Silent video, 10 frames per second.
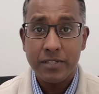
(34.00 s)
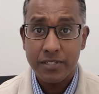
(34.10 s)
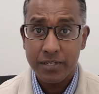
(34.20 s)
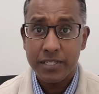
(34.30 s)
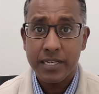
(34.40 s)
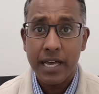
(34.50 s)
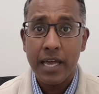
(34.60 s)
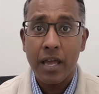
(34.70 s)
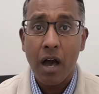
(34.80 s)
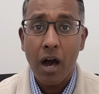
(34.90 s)
So
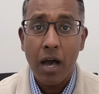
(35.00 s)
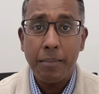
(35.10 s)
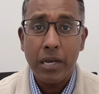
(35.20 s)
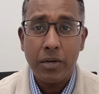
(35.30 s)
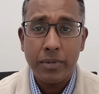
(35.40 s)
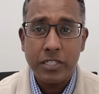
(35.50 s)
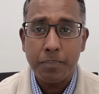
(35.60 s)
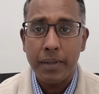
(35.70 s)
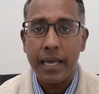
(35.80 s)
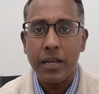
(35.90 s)
today, I'm going to
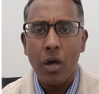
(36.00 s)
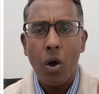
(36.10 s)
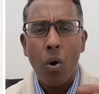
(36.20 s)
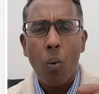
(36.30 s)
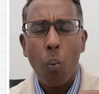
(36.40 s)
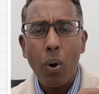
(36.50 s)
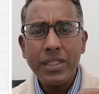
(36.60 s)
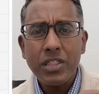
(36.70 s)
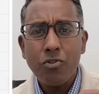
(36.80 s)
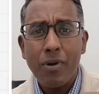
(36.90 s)
explain what
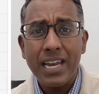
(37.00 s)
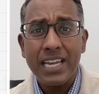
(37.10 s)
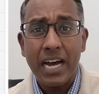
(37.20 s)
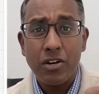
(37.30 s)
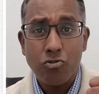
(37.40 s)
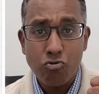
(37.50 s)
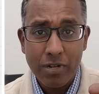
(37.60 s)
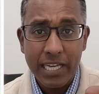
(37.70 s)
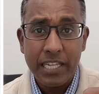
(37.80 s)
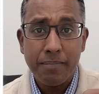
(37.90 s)
the rate cut
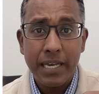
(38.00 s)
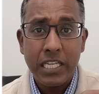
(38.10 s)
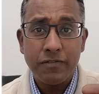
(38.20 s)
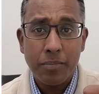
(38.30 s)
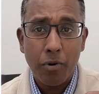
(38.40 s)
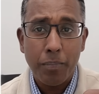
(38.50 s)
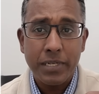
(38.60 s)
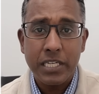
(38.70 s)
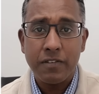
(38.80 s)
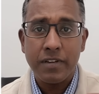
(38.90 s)
really means for
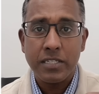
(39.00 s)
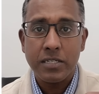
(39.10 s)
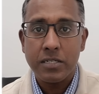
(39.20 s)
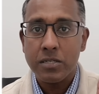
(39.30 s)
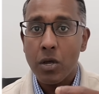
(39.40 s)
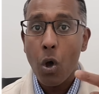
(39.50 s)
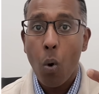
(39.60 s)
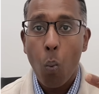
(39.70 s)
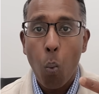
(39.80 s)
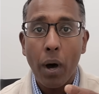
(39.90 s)
property investors,
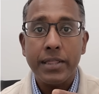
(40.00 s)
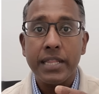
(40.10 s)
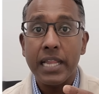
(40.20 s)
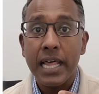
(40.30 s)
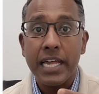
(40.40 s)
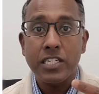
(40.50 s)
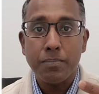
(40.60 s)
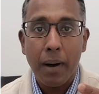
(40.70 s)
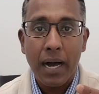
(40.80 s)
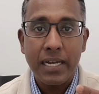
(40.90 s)
what the latest
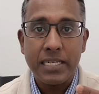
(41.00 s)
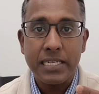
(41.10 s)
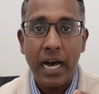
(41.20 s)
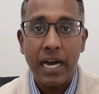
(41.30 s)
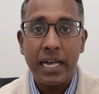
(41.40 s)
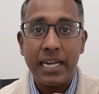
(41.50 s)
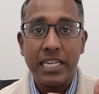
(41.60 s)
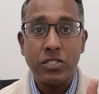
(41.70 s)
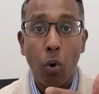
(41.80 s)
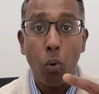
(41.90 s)
market data
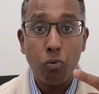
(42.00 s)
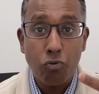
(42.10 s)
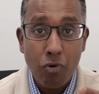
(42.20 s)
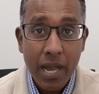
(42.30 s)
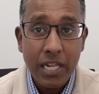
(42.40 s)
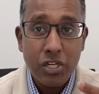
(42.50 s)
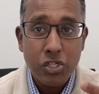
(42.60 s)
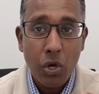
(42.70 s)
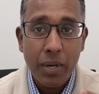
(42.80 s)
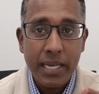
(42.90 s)
is already
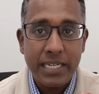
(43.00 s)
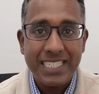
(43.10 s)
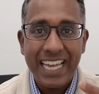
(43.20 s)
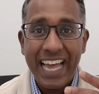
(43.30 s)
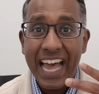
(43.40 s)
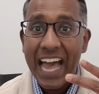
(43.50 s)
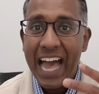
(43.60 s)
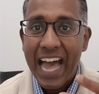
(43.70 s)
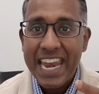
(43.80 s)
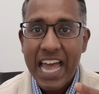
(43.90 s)
showing us,
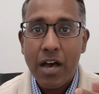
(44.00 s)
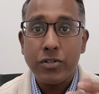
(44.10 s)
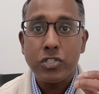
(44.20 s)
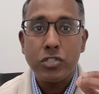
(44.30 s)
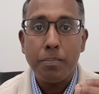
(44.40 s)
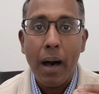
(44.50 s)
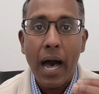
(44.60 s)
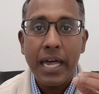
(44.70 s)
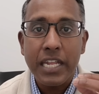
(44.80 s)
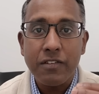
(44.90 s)
and how
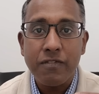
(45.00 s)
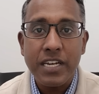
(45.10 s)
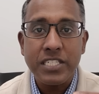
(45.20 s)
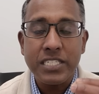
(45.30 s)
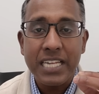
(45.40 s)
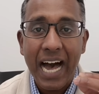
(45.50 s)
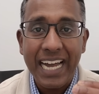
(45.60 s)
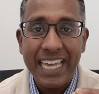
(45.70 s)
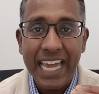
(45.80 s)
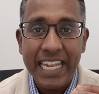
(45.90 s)
smart investors are
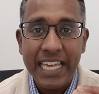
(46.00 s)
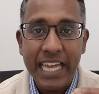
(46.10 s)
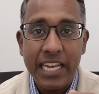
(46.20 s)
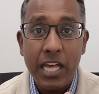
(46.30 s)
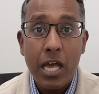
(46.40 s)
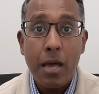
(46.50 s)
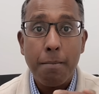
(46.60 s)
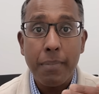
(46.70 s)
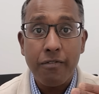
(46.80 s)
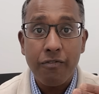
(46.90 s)
getting in
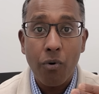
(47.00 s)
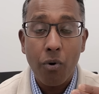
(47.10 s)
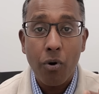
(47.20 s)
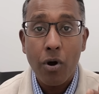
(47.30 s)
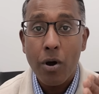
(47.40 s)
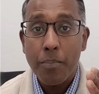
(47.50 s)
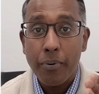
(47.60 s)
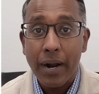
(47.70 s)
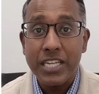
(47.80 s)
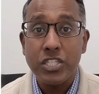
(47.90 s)
before
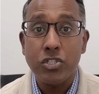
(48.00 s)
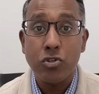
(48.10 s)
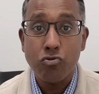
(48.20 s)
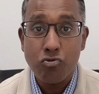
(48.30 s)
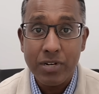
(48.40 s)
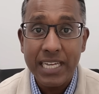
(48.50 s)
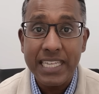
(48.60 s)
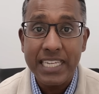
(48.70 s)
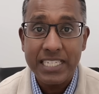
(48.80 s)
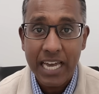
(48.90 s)
prices
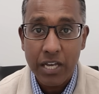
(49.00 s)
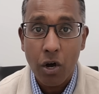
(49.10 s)
really take